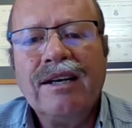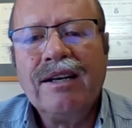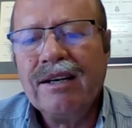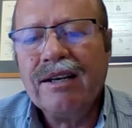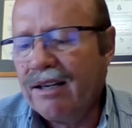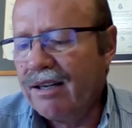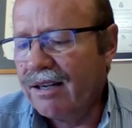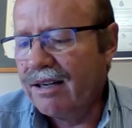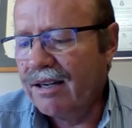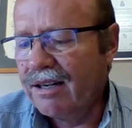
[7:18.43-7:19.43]

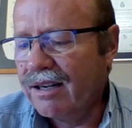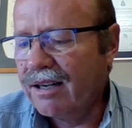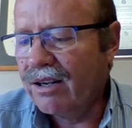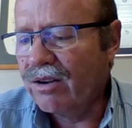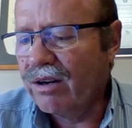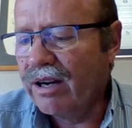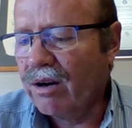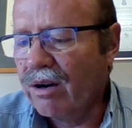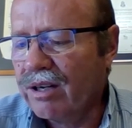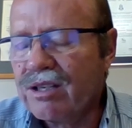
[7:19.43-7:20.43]
in
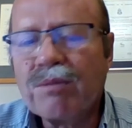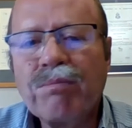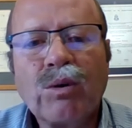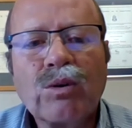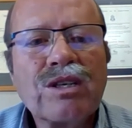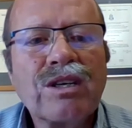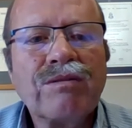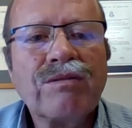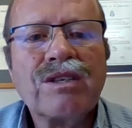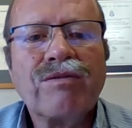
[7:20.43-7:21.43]
our support
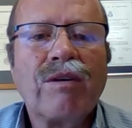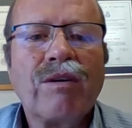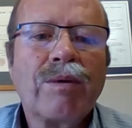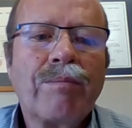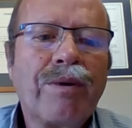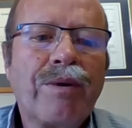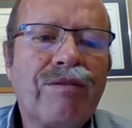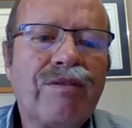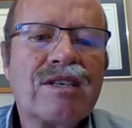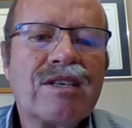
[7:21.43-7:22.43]
services from the
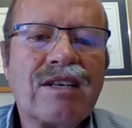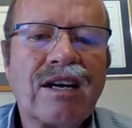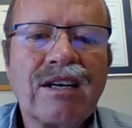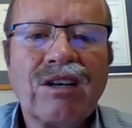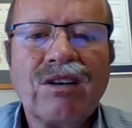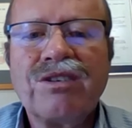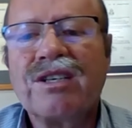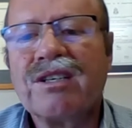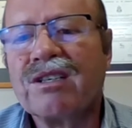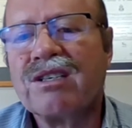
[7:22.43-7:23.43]
previous
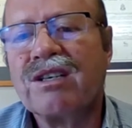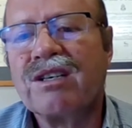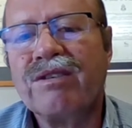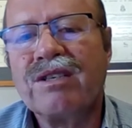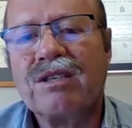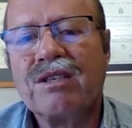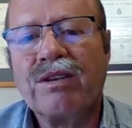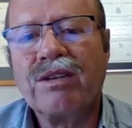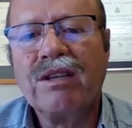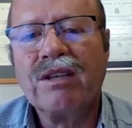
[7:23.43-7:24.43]
psychological
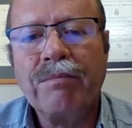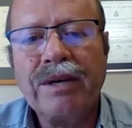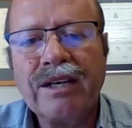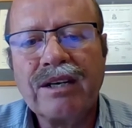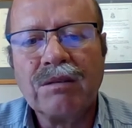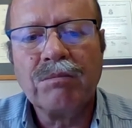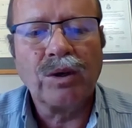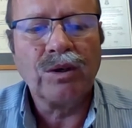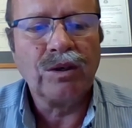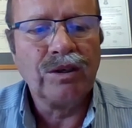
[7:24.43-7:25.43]
services within the medical
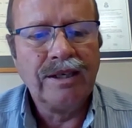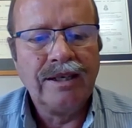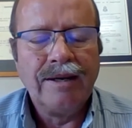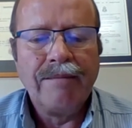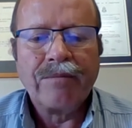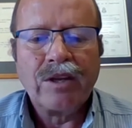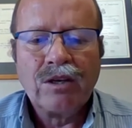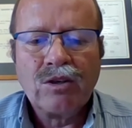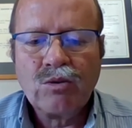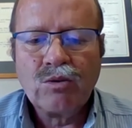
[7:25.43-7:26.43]
model
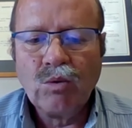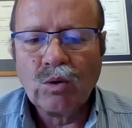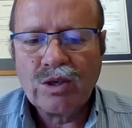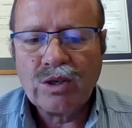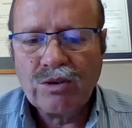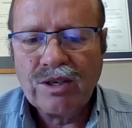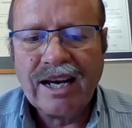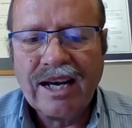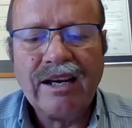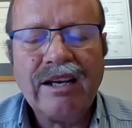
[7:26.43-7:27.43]
towards
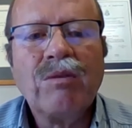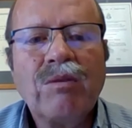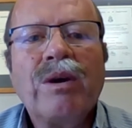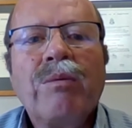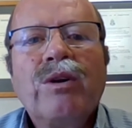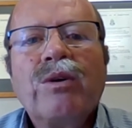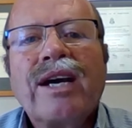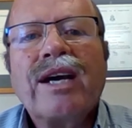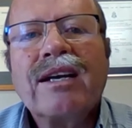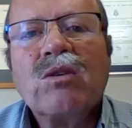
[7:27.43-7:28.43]
today, where we
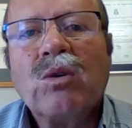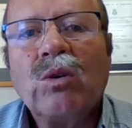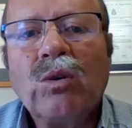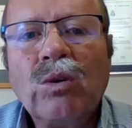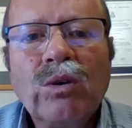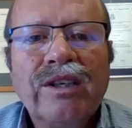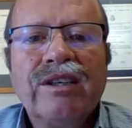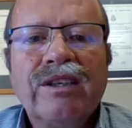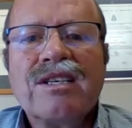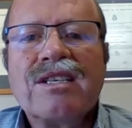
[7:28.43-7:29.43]
look at all
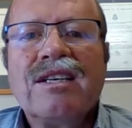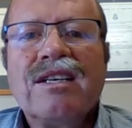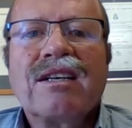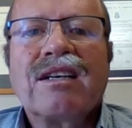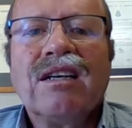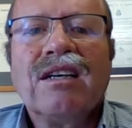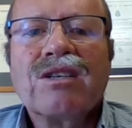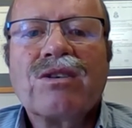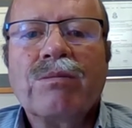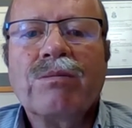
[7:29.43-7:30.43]
learners in a
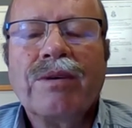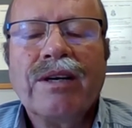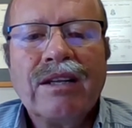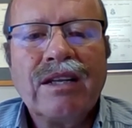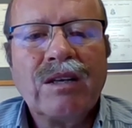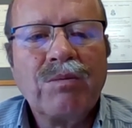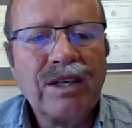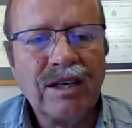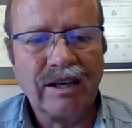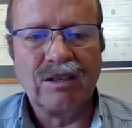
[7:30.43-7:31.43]
classroom that
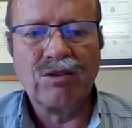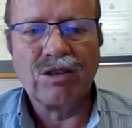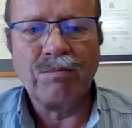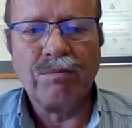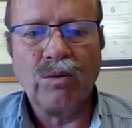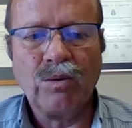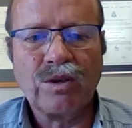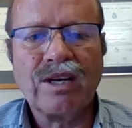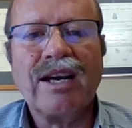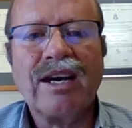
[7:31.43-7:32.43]
we'd like to
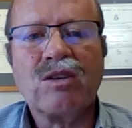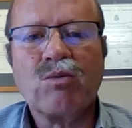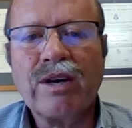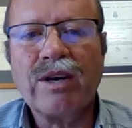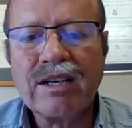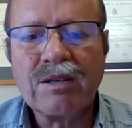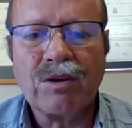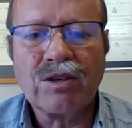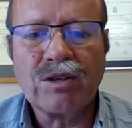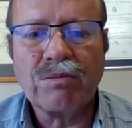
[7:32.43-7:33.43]
support as well as
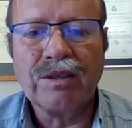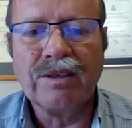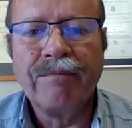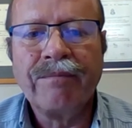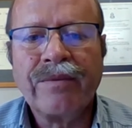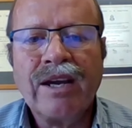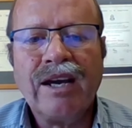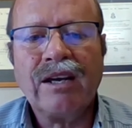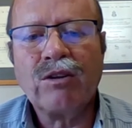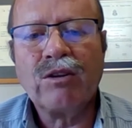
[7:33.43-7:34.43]
possible
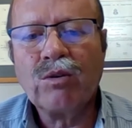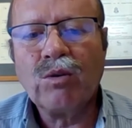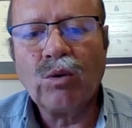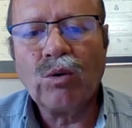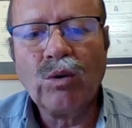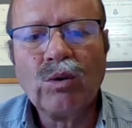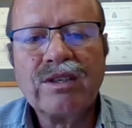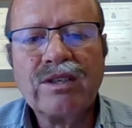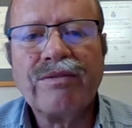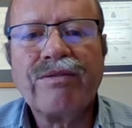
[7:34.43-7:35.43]
and through
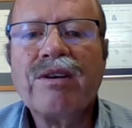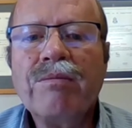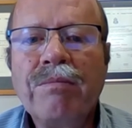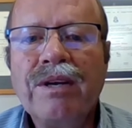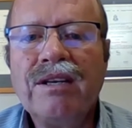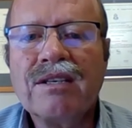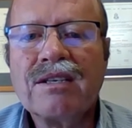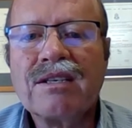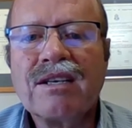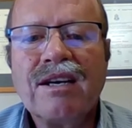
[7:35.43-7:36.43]
all different
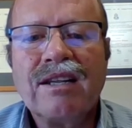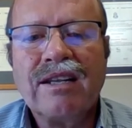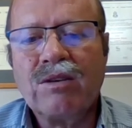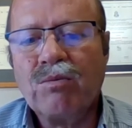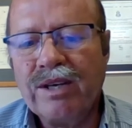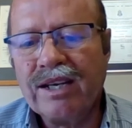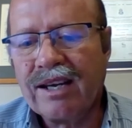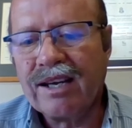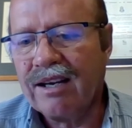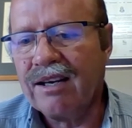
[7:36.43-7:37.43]
means that we
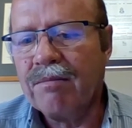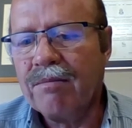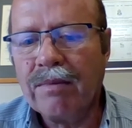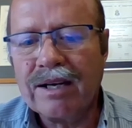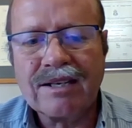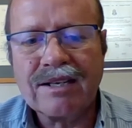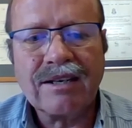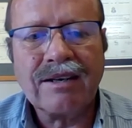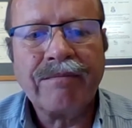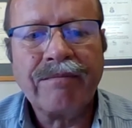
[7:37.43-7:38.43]
can
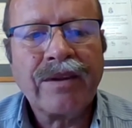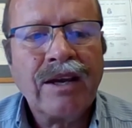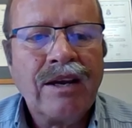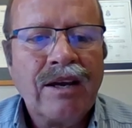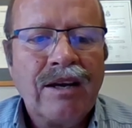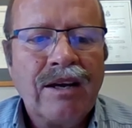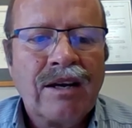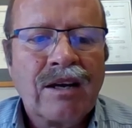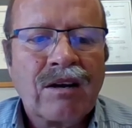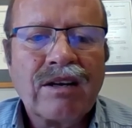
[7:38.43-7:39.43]
muster.
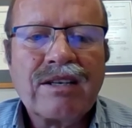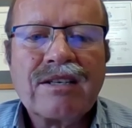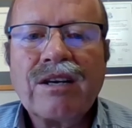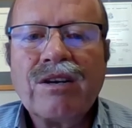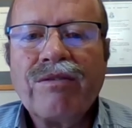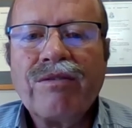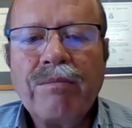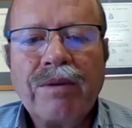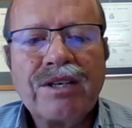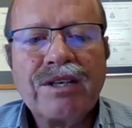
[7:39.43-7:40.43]
Colleagues, thank you
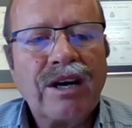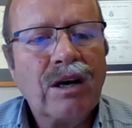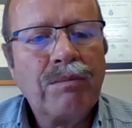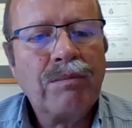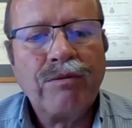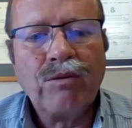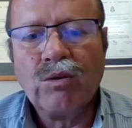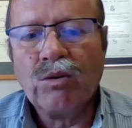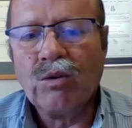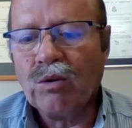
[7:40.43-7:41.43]
very much. I hope
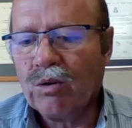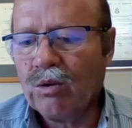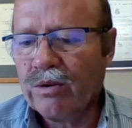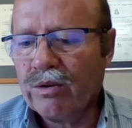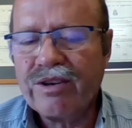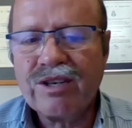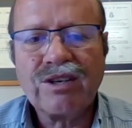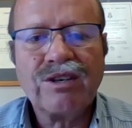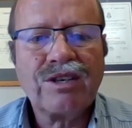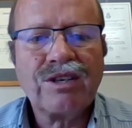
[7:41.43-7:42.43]
for all the
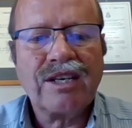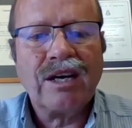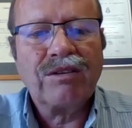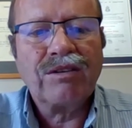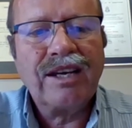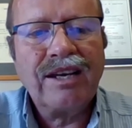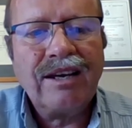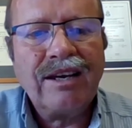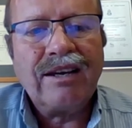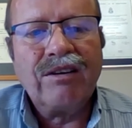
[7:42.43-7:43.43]
researchers out
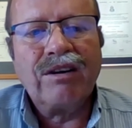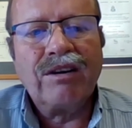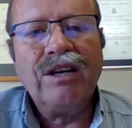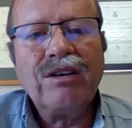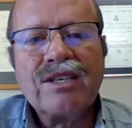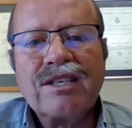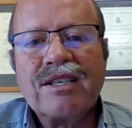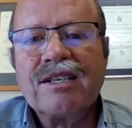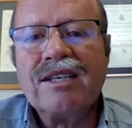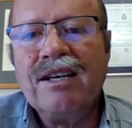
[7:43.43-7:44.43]
there, you know,
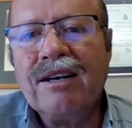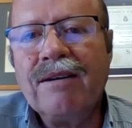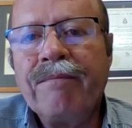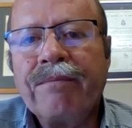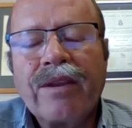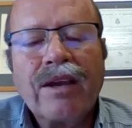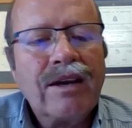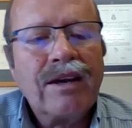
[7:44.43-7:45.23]
interested in